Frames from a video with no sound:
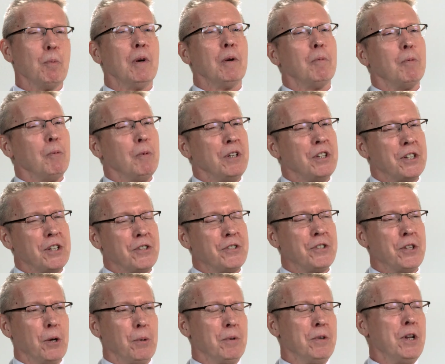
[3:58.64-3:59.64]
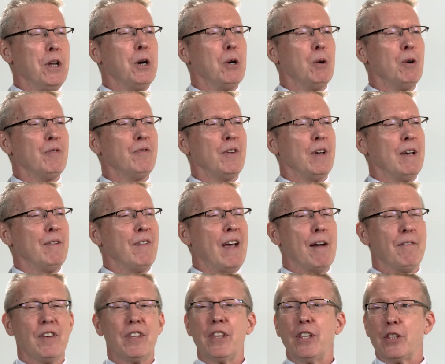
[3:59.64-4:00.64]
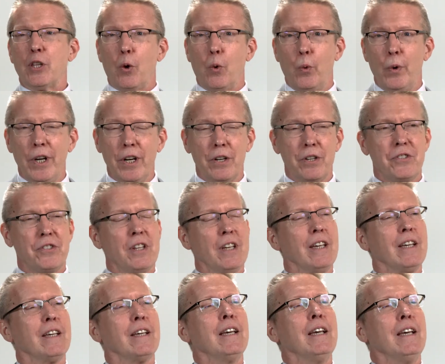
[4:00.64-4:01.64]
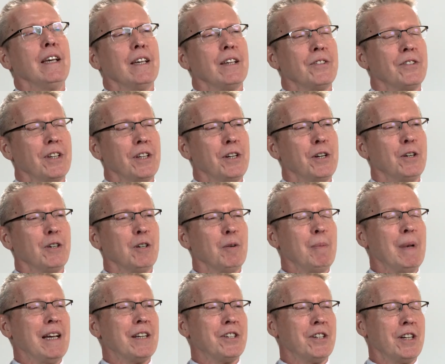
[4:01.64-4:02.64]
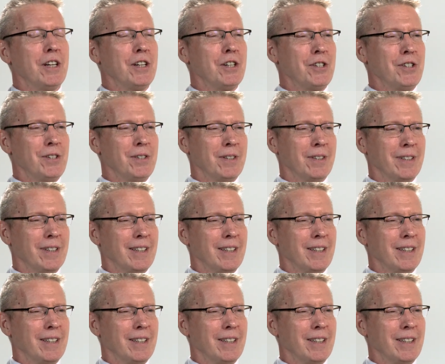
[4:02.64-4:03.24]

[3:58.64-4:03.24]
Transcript: but we just don't know if everything that we're seeing is in her imagination or